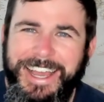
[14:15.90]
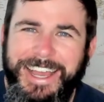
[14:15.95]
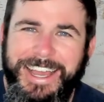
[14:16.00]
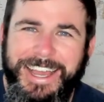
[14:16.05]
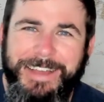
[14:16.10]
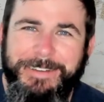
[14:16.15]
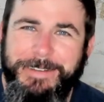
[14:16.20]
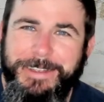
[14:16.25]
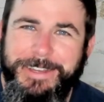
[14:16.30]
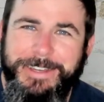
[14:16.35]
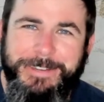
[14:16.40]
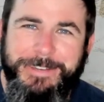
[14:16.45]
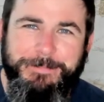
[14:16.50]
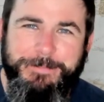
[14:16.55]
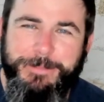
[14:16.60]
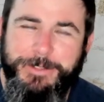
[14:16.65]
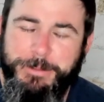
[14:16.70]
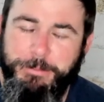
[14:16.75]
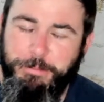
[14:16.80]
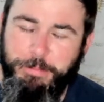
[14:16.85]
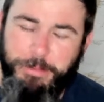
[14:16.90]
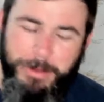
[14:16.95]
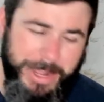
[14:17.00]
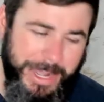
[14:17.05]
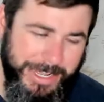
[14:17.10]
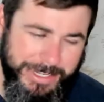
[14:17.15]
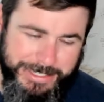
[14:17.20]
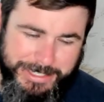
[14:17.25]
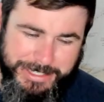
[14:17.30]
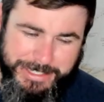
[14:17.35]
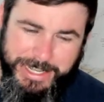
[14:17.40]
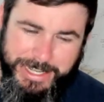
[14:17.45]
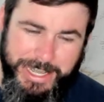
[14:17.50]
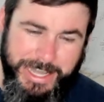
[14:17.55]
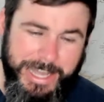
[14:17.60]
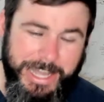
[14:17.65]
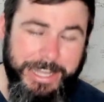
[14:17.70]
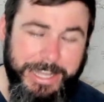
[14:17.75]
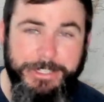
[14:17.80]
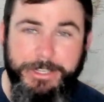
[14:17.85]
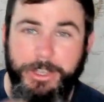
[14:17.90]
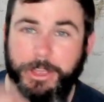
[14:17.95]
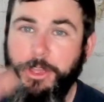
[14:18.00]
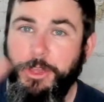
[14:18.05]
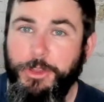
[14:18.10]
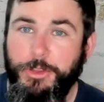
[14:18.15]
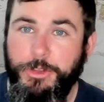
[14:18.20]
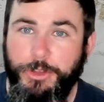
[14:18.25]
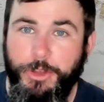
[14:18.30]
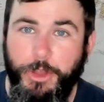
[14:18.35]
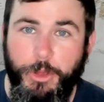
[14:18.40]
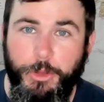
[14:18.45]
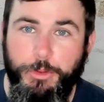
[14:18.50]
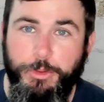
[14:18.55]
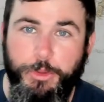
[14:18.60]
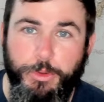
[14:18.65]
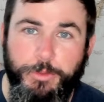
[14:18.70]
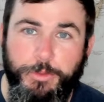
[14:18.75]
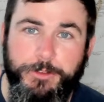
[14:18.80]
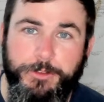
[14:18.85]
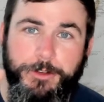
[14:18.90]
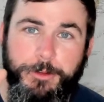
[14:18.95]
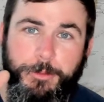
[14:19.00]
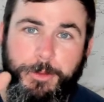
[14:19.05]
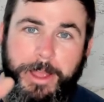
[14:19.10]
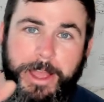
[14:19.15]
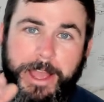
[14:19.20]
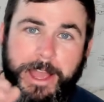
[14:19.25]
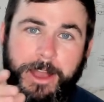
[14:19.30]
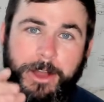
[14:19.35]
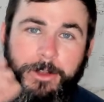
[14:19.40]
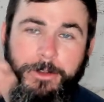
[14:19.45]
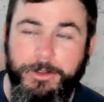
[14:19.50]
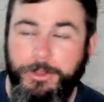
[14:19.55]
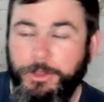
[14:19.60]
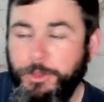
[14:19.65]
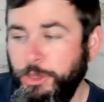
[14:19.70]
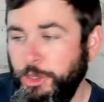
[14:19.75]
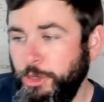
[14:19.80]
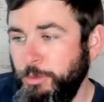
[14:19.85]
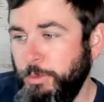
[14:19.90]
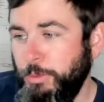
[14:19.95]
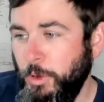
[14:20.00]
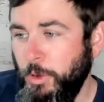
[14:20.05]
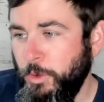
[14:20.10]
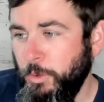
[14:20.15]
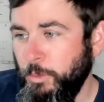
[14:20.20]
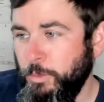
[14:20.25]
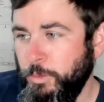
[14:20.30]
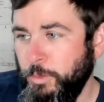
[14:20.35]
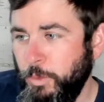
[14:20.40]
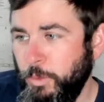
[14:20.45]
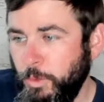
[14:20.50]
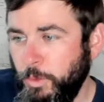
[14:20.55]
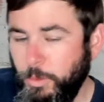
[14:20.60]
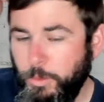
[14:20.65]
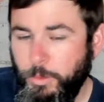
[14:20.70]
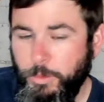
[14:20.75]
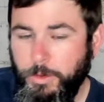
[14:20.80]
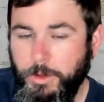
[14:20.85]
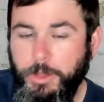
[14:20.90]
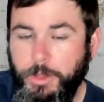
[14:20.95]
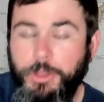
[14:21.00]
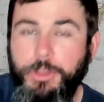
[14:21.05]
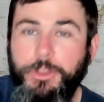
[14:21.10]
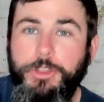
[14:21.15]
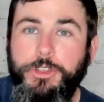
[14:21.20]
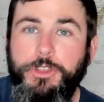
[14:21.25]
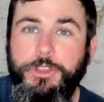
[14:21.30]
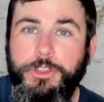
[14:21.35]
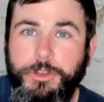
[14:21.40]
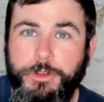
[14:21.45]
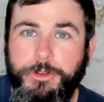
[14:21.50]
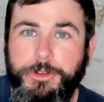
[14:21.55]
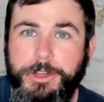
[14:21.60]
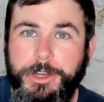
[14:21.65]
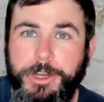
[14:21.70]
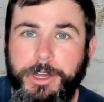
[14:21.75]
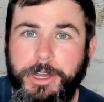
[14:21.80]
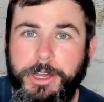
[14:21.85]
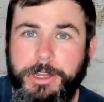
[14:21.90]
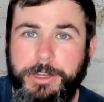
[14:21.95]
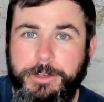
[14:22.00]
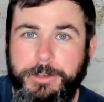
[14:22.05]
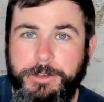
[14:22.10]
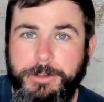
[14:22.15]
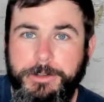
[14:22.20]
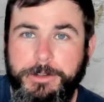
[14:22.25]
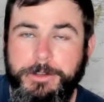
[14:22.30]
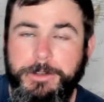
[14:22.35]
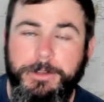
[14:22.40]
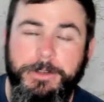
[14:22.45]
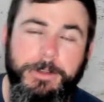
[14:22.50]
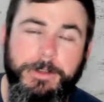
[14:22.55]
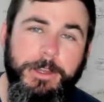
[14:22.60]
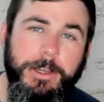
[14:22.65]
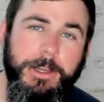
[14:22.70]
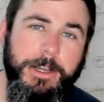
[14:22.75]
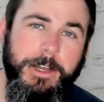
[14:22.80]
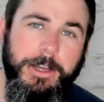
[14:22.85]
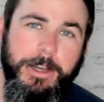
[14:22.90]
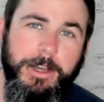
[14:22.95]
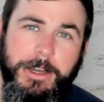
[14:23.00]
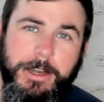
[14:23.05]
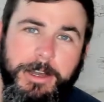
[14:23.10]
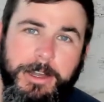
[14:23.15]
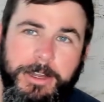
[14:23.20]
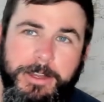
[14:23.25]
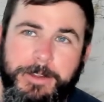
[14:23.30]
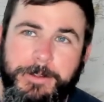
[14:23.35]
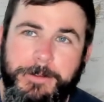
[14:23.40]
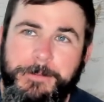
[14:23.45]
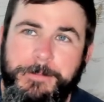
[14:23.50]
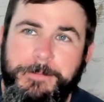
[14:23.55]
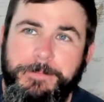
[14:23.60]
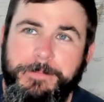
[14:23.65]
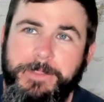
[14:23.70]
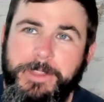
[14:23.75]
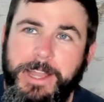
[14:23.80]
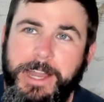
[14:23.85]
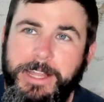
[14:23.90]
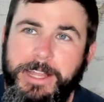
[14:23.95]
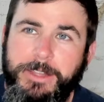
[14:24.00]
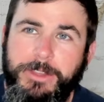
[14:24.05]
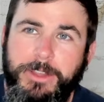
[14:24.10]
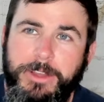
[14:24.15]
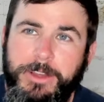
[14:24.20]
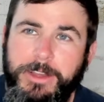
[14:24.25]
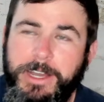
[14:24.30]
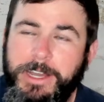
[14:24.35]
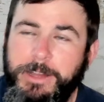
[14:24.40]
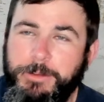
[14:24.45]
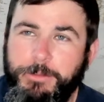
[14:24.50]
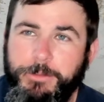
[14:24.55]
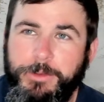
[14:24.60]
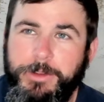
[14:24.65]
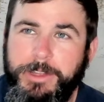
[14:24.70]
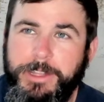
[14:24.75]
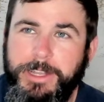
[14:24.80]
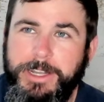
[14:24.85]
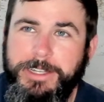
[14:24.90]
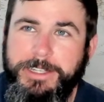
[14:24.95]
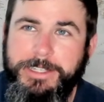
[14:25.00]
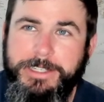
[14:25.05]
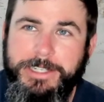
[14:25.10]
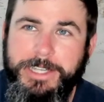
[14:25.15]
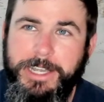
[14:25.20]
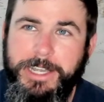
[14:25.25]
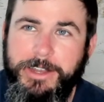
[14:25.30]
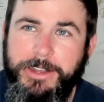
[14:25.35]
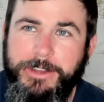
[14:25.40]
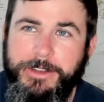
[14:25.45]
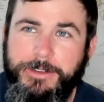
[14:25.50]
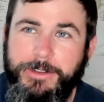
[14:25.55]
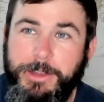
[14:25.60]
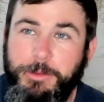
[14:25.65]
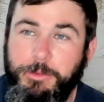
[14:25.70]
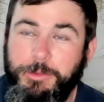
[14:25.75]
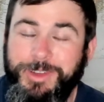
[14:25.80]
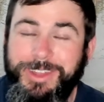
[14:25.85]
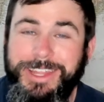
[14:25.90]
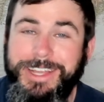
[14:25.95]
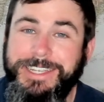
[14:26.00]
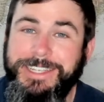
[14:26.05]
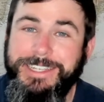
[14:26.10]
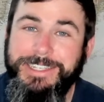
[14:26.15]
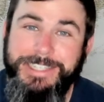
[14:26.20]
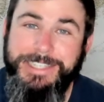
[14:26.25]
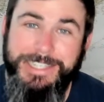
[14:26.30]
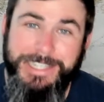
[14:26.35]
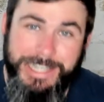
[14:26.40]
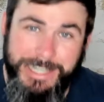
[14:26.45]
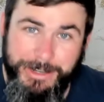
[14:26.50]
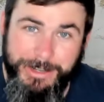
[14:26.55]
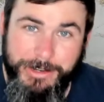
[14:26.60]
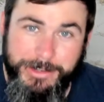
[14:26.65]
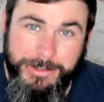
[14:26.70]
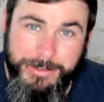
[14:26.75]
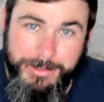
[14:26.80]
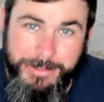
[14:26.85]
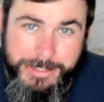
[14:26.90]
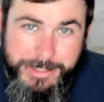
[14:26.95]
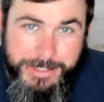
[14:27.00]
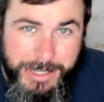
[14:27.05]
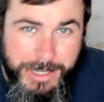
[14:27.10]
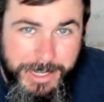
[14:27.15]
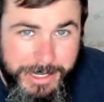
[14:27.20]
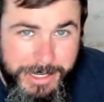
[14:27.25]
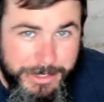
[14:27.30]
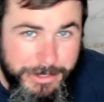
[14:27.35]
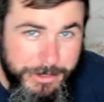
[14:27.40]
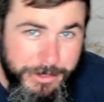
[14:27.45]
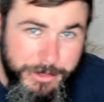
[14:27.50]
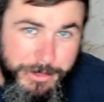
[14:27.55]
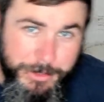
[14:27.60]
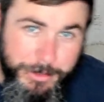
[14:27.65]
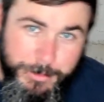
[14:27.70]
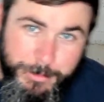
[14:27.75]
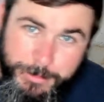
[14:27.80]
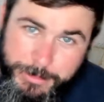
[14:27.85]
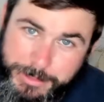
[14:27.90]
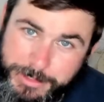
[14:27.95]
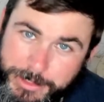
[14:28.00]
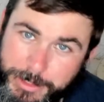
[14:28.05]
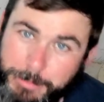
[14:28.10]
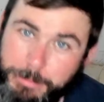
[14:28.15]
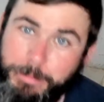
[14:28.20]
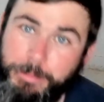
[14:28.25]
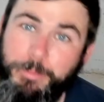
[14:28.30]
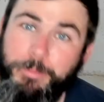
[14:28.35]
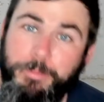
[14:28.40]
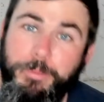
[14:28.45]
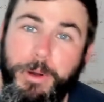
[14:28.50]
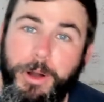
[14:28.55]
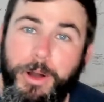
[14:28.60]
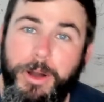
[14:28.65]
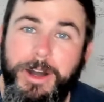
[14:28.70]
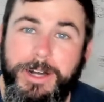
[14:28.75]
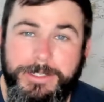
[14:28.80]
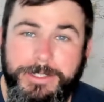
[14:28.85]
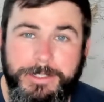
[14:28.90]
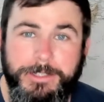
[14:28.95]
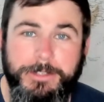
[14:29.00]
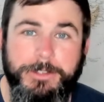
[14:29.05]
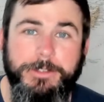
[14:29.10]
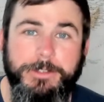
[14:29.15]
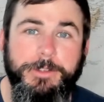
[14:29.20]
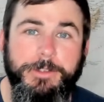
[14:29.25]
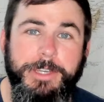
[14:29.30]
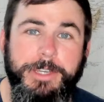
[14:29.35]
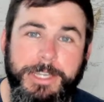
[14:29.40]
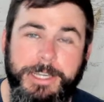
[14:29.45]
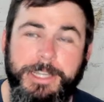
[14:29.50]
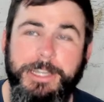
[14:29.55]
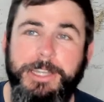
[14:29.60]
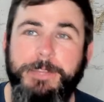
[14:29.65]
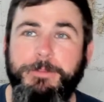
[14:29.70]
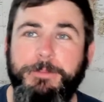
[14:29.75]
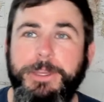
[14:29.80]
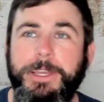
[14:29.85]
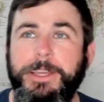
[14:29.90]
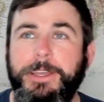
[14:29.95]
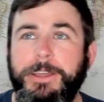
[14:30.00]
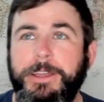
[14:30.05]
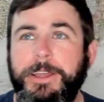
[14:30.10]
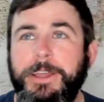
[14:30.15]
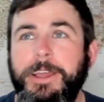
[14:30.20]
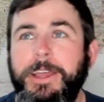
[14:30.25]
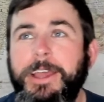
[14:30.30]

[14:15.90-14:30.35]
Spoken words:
I mean, brass tacks. No goofing around. You broke a rule, you're done. I really liked his character. I really liked his character design. Dude was a boss. Are you kidding me?